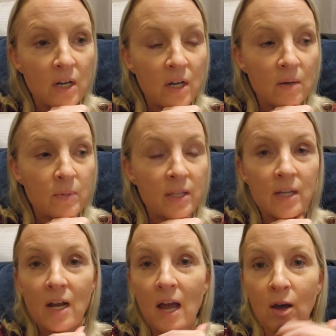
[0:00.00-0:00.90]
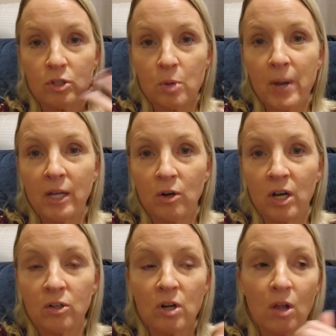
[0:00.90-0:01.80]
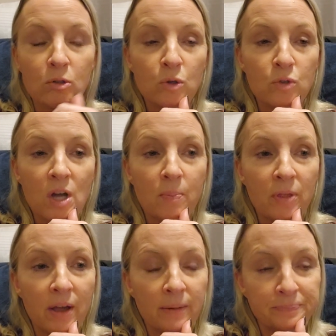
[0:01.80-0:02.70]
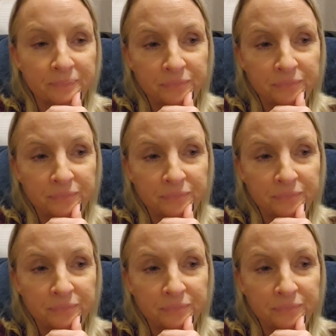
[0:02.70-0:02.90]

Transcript: Um, and then I also paid her $100 on top of that.